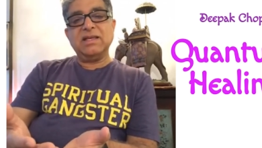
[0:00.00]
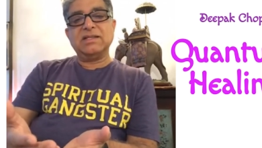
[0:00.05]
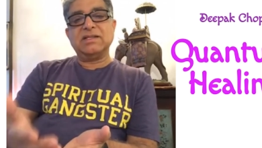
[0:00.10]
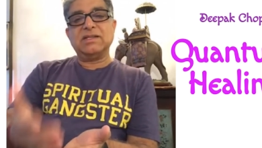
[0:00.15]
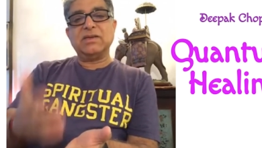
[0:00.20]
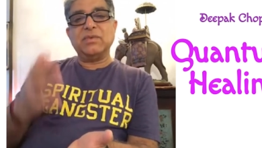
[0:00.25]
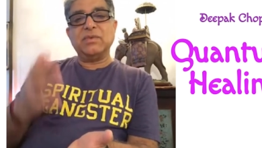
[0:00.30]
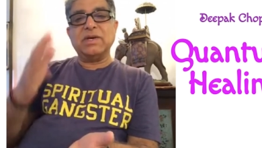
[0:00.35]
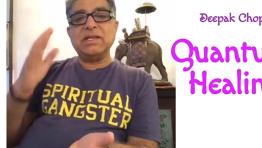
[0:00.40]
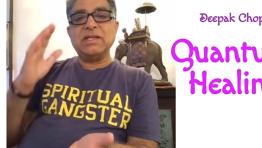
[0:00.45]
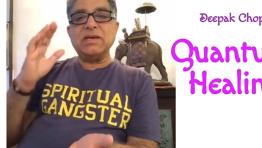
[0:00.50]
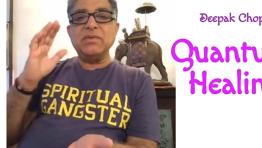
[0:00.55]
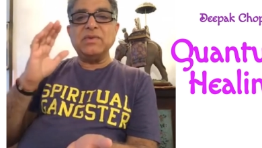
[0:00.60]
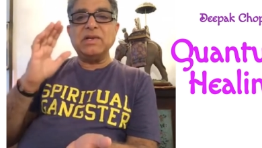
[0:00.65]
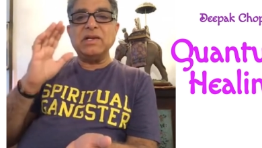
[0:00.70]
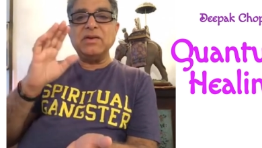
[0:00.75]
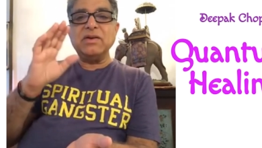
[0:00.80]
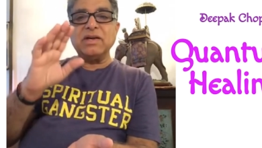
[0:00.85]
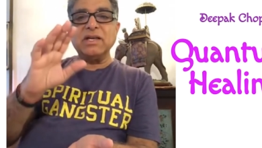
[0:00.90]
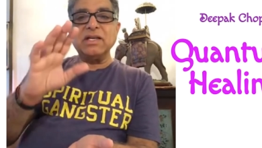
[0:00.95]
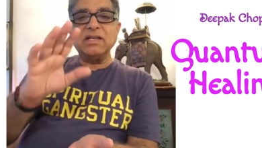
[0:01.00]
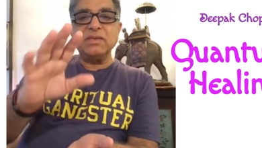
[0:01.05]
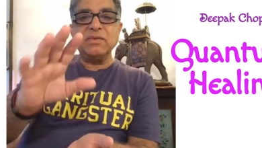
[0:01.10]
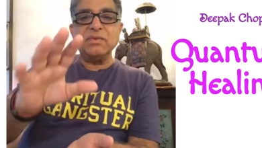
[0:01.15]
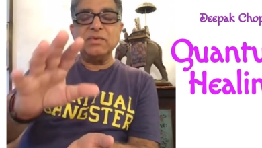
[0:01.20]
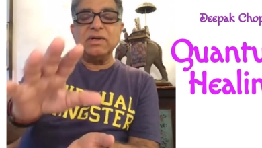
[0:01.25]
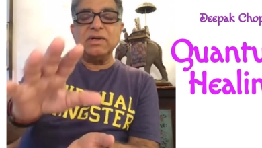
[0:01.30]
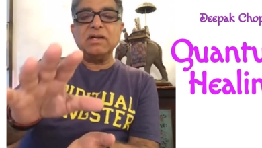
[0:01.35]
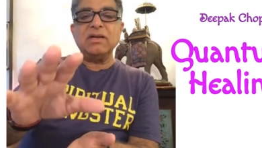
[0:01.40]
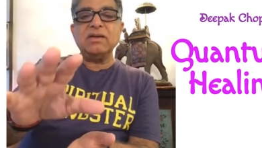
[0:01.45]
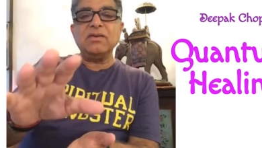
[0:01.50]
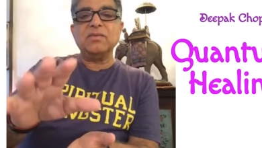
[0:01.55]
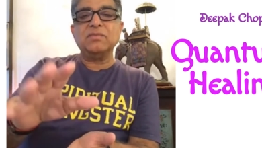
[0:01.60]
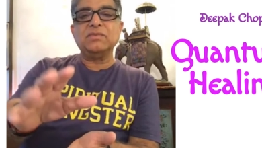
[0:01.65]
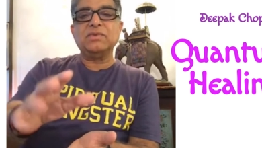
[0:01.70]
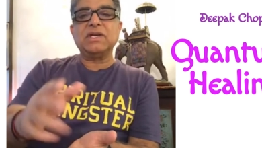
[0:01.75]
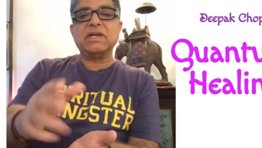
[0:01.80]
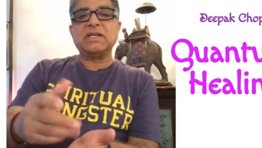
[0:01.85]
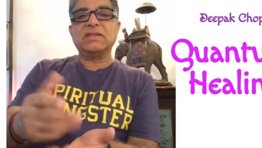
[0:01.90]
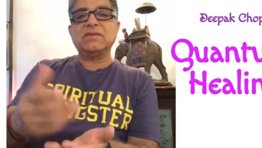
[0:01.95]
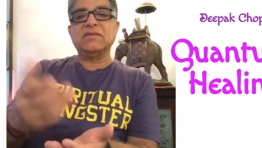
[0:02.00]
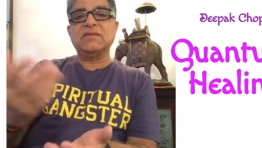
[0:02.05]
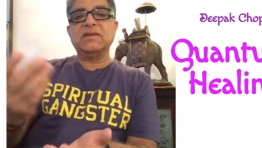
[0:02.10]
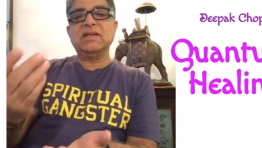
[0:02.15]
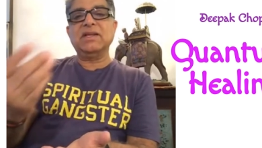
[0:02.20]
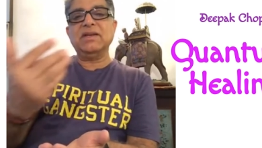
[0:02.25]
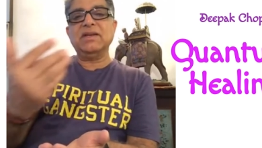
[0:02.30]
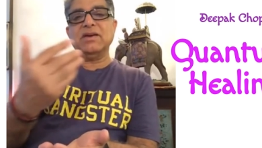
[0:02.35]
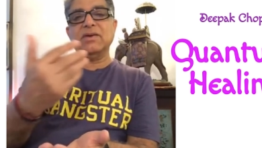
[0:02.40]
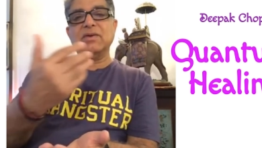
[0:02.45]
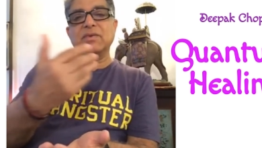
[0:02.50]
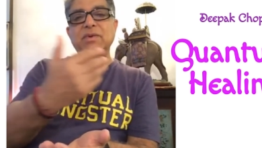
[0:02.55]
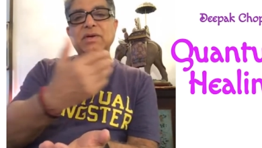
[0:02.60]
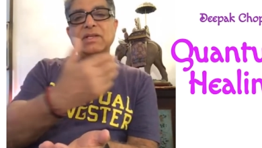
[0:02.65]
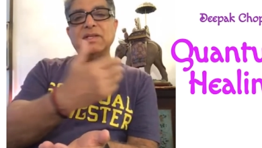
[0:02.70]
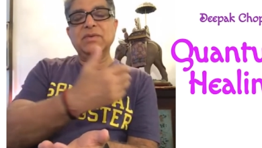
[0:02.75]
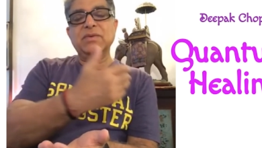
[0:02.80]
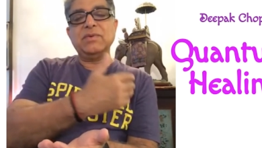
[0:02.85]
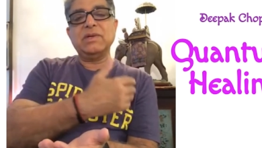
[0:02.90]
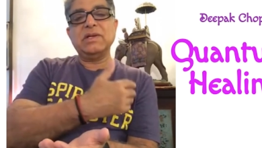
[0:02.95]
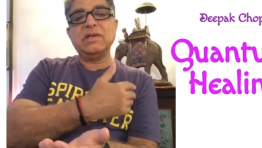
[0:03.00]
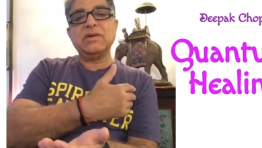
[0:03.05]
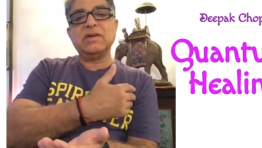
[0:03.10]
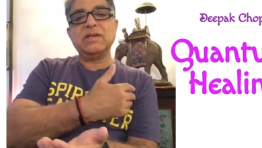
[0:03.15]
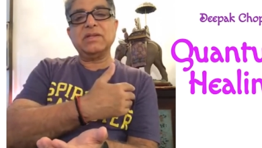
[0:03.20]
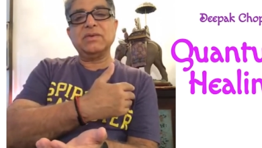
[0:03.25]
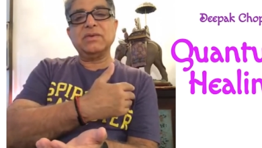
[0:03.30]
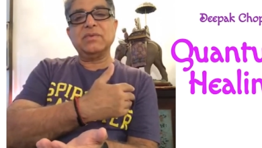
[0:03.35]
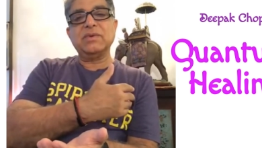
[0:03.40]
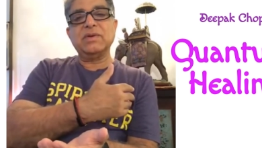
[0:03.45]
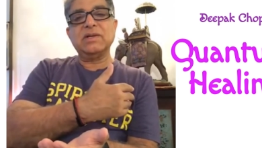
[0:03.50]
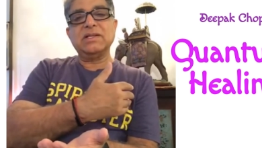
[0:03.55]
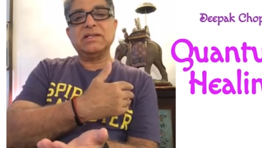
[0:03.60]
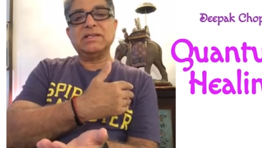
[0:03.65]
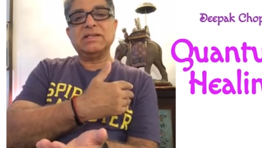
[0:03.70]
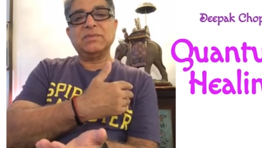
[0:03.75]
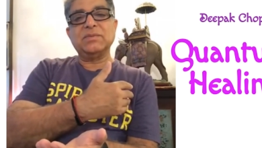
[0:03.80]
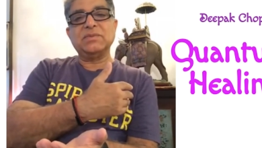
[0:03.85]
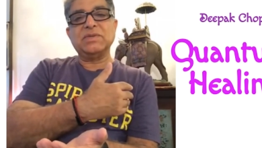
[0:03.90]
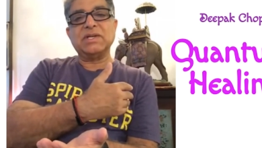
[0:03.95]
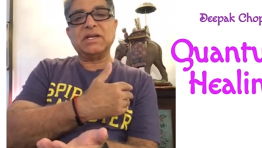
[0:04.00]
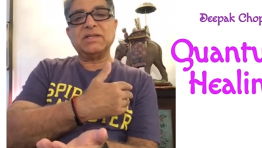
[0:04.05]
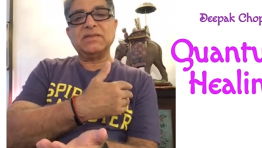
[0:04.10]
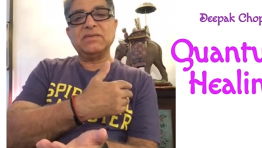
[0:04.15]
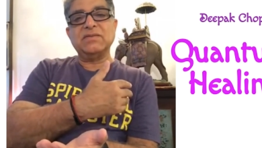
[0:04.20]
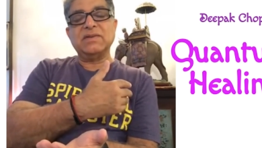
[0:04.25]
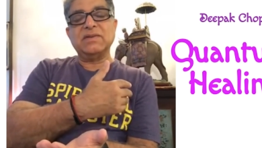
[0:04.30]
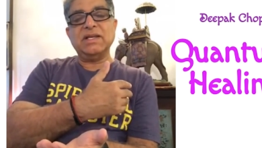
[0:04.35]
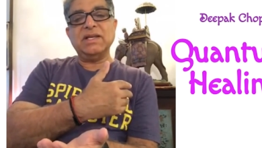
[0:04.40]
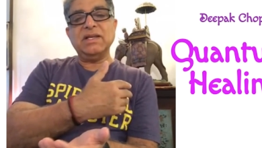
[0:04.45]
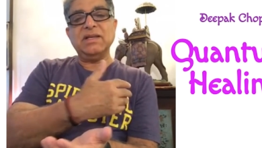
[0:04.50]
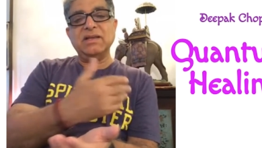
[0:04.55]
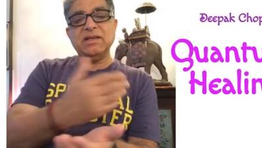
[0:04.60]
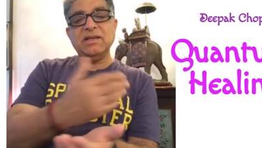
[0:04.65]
So, whether we look at the world objectively or whether we look at the world subjectively,